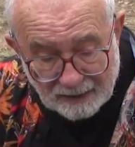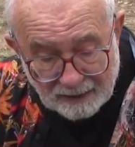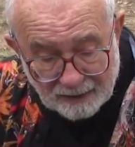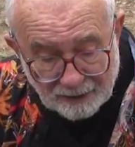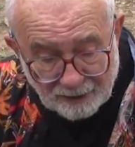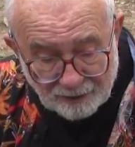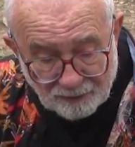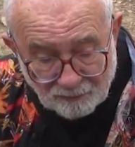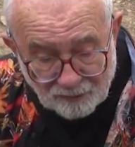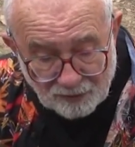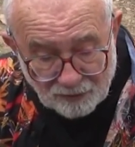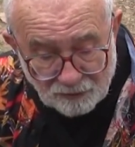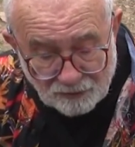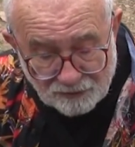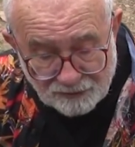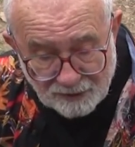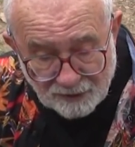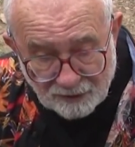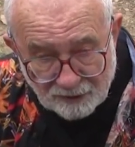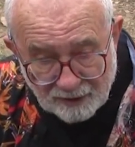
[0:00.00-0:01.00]
and we
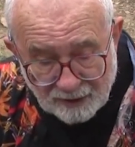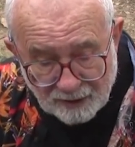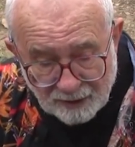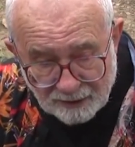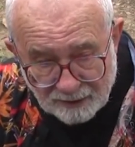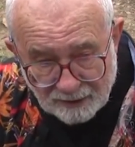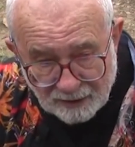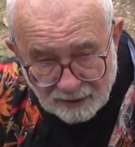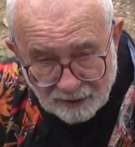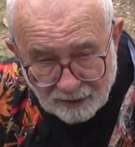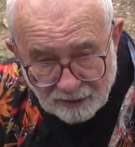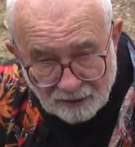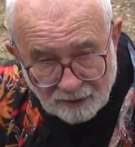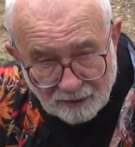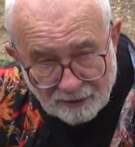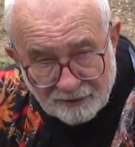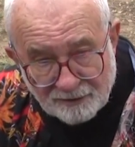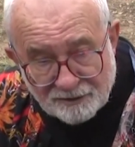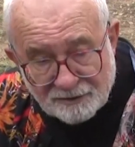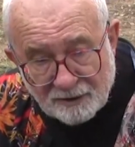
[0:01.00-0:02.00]
also had a
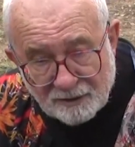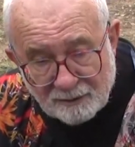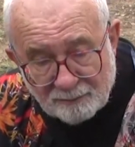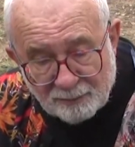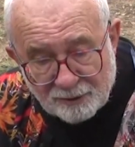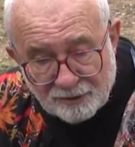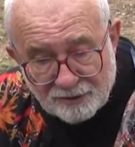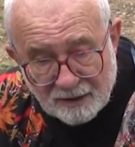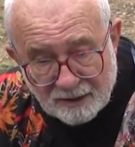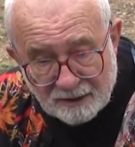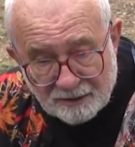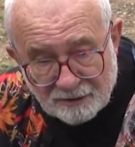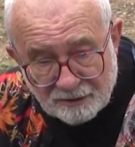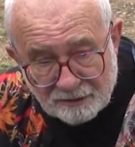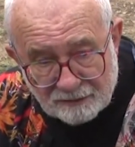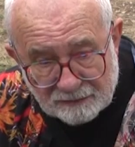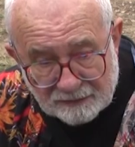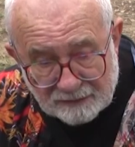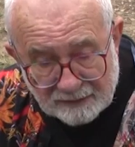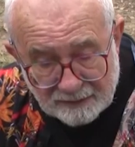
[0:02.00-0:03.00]
kaleidoscope
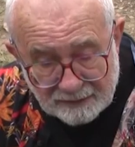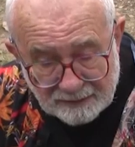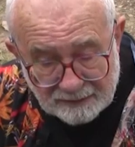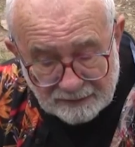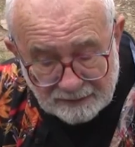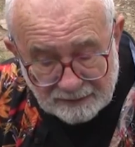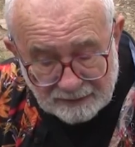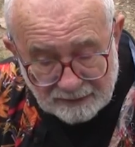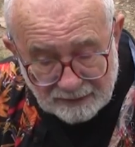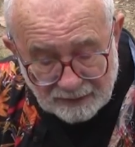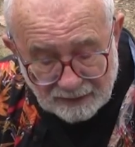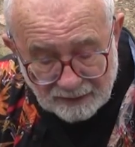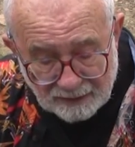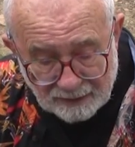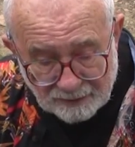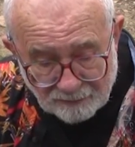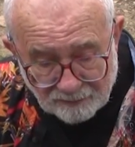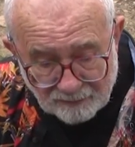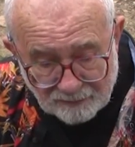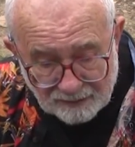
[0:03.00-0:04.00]
projector,
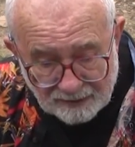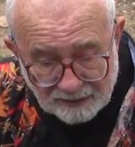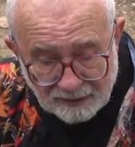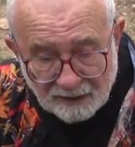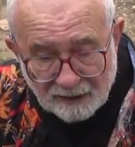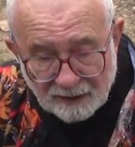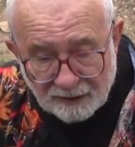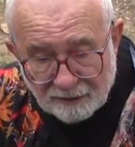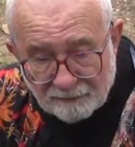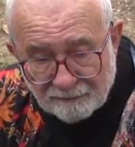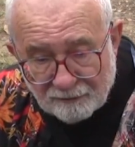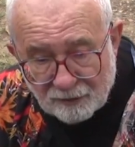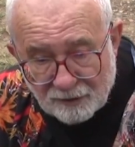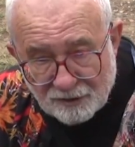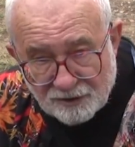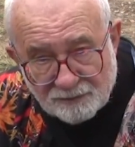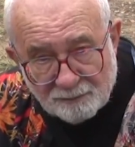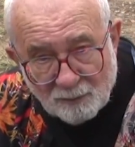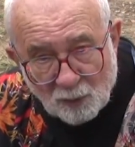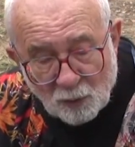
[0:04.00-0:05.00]
and we had a very
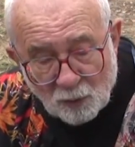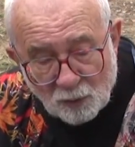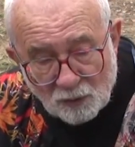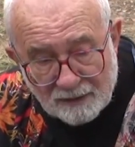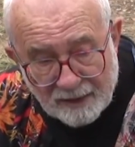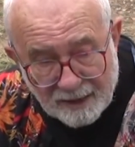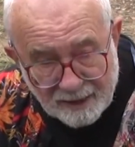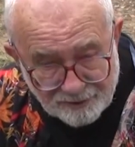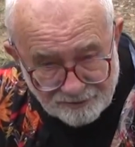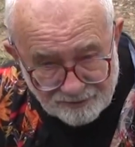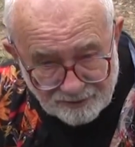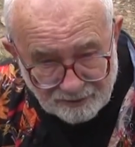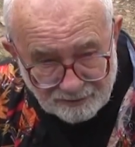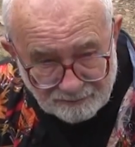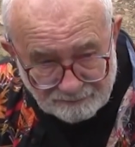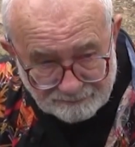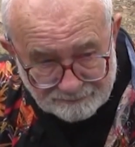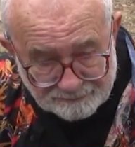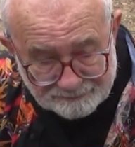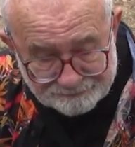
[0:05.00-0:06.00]
small laser,
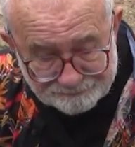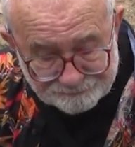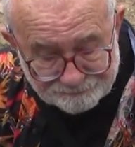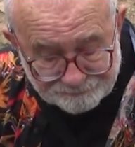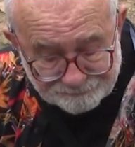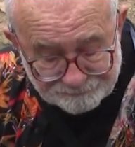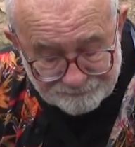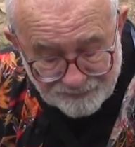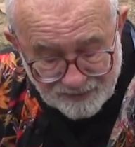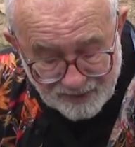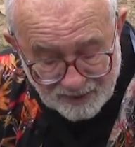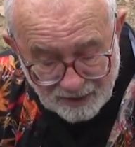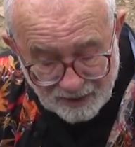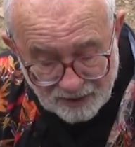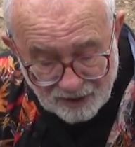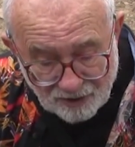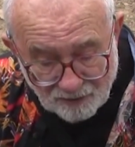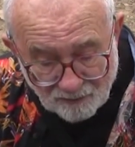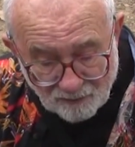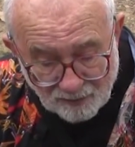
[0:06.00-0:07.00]

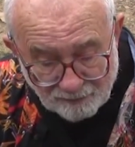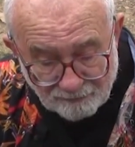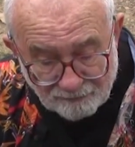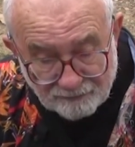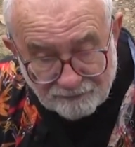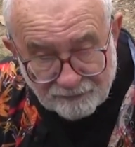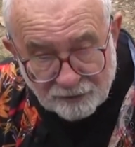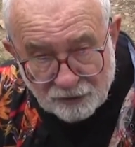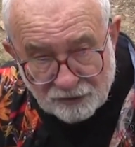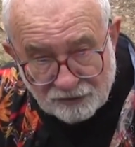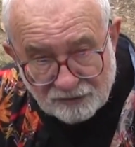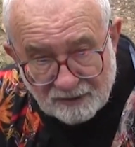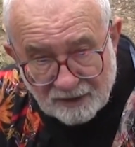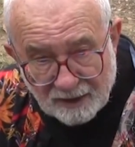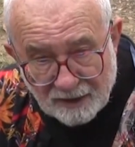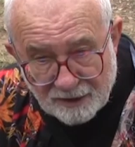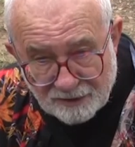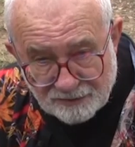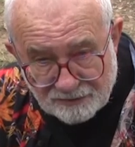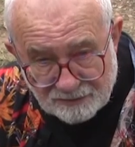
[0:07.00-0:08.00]
one of the first
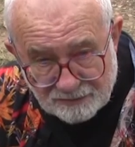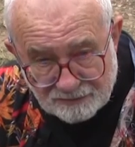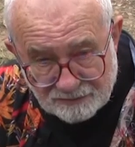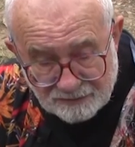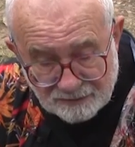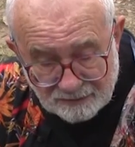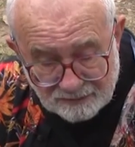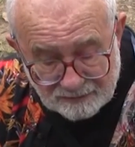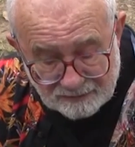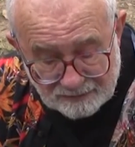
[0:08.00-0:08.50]
lasers,